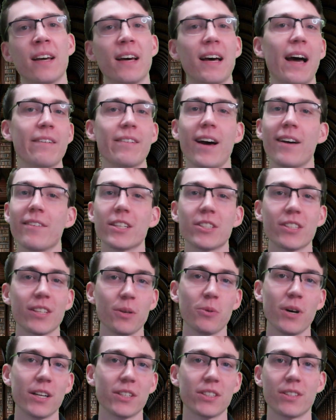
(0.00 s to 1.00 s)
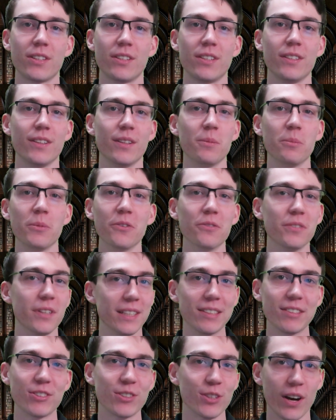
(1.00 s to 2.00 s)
I've obviously watched the movies,